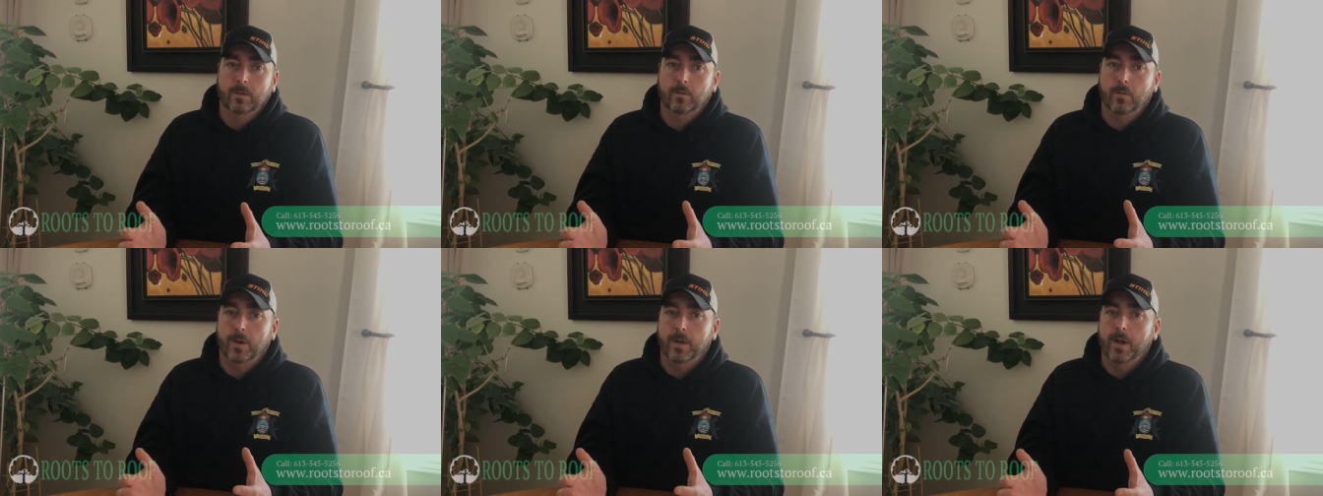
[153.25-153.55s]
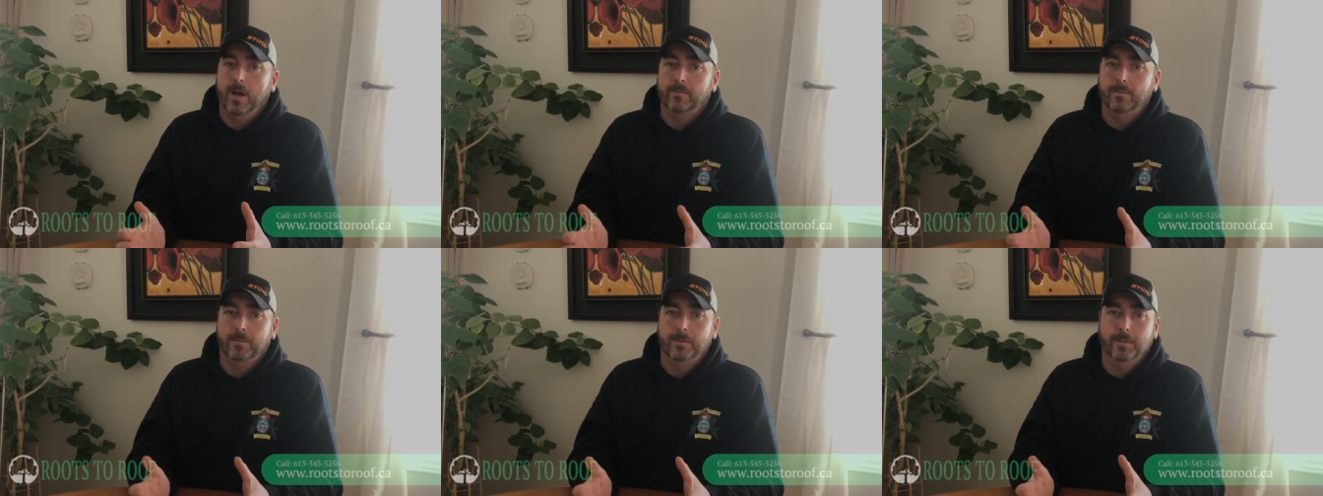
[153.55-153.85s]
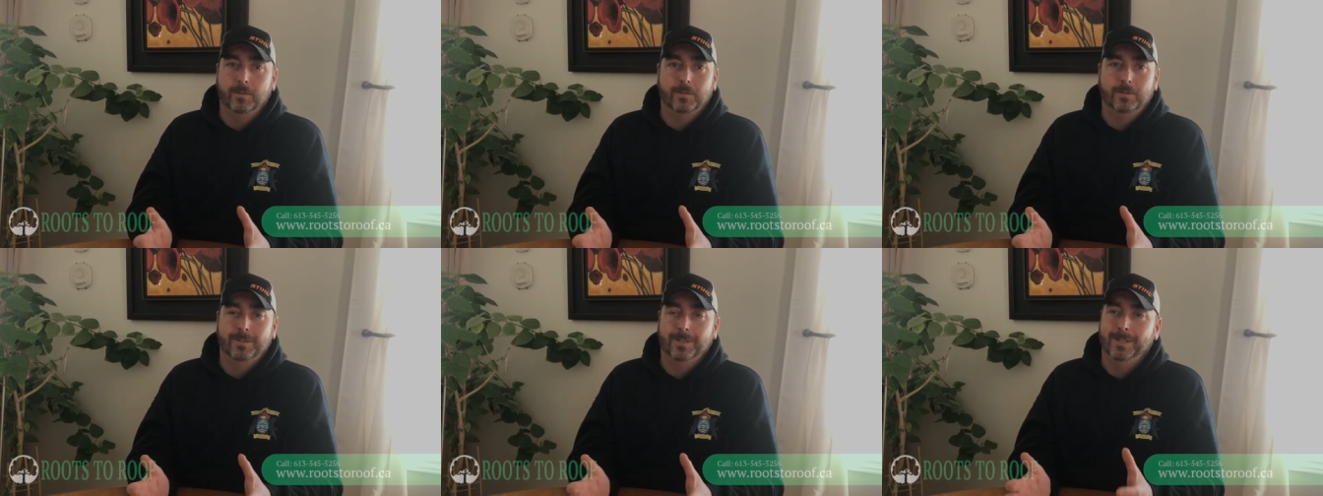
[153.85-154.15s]
Quite often
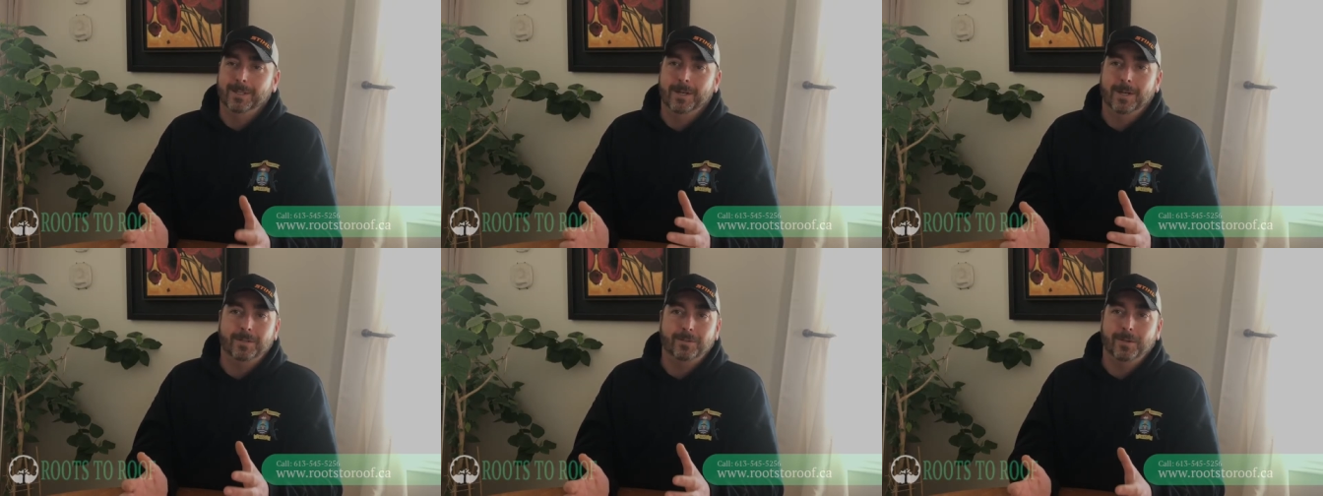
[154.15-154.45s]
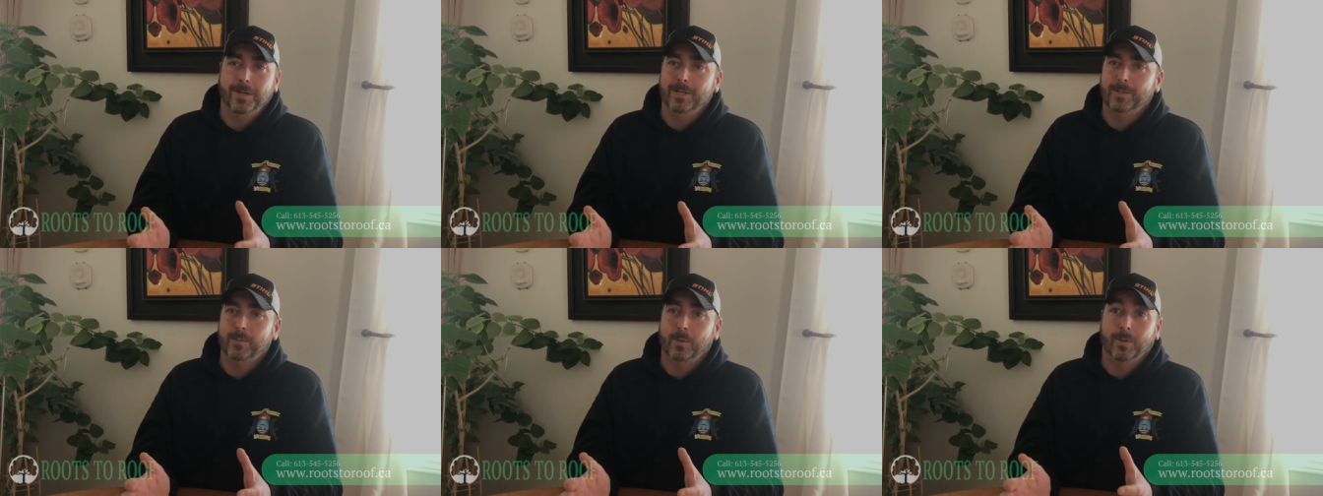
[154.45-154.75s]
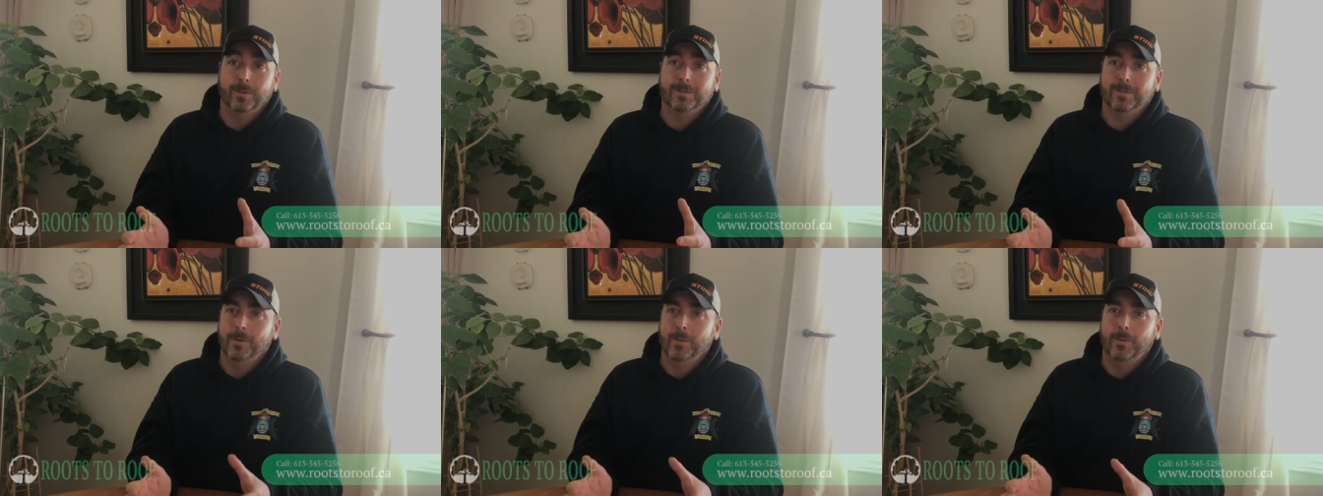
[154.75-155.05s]
you'll see it on
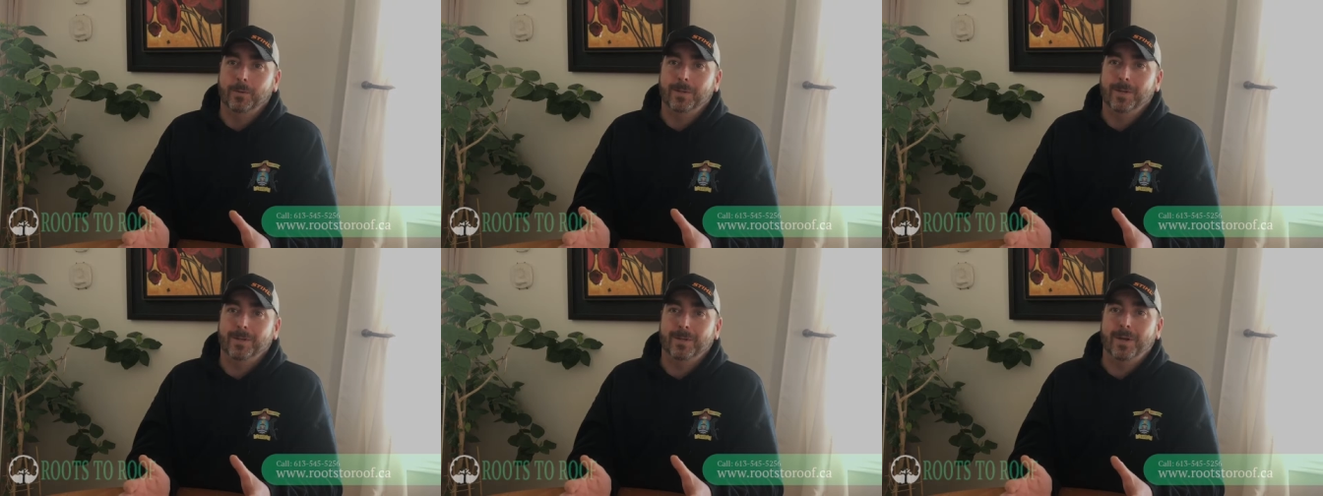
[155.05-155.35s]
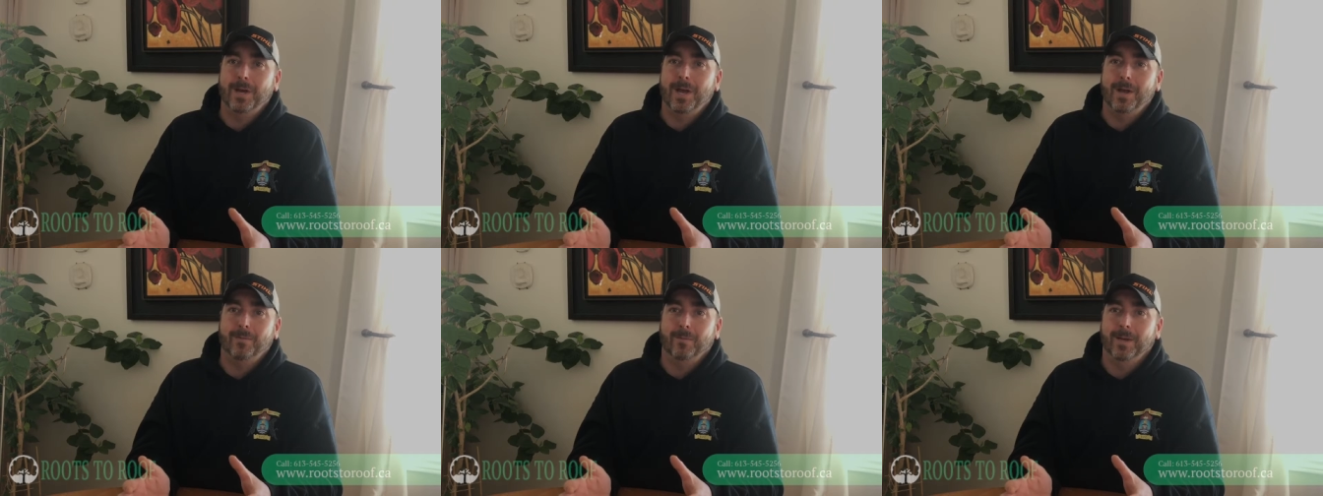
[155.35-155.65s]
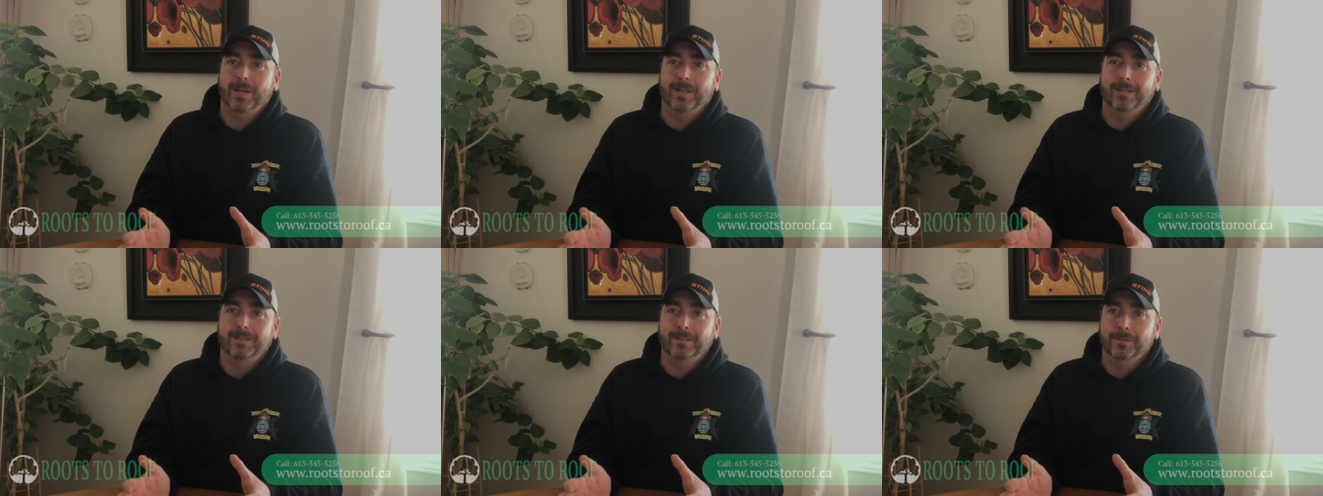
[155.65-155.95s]
transports going down the
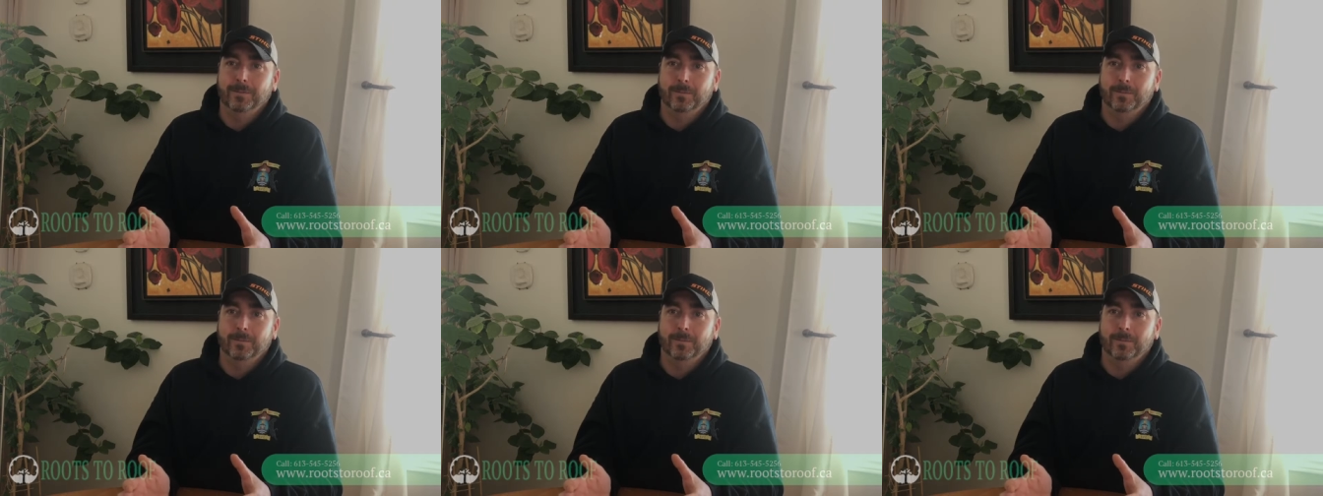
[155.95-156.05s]
highway,